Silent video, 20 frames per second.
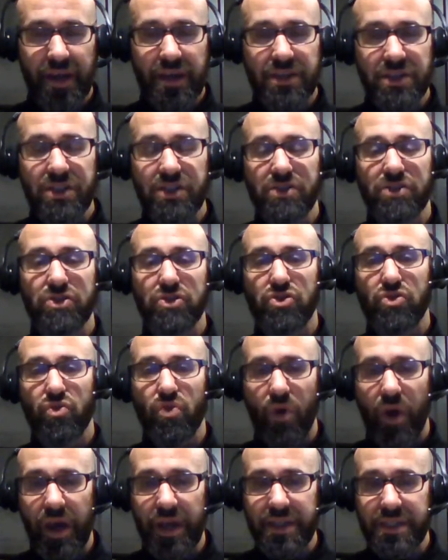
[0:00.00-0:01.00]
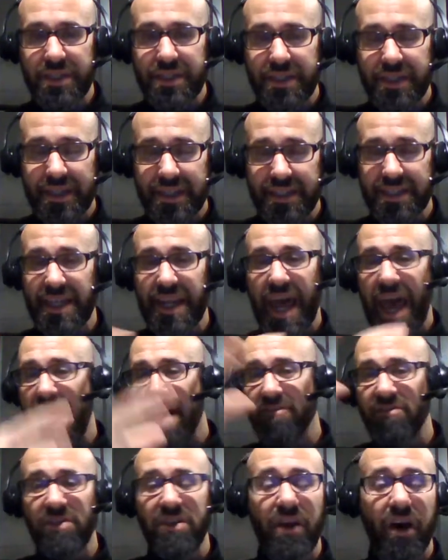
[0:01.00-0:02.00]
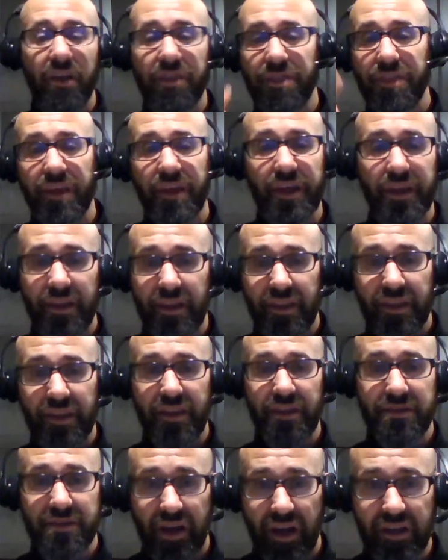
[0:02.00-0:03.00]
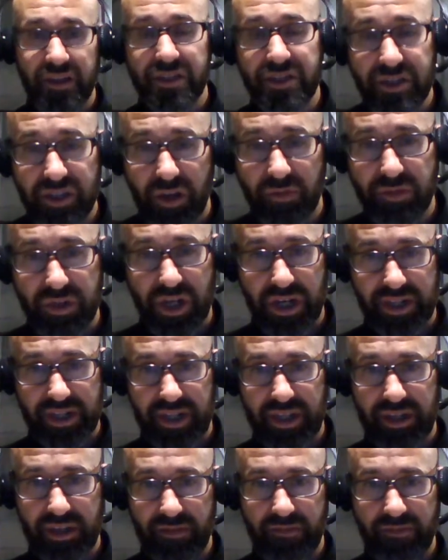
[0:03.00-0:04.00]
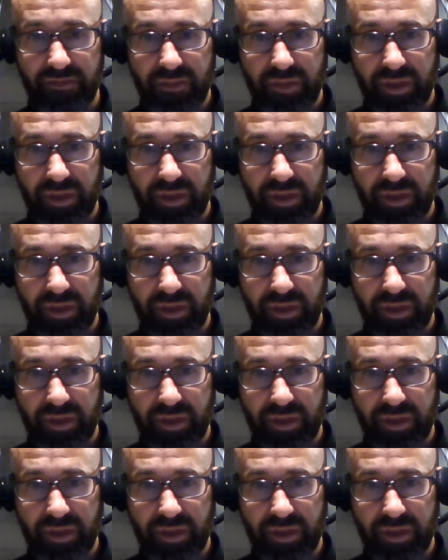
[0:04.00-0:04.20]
Jesus Christ is going to have nothing that's unsubject to him.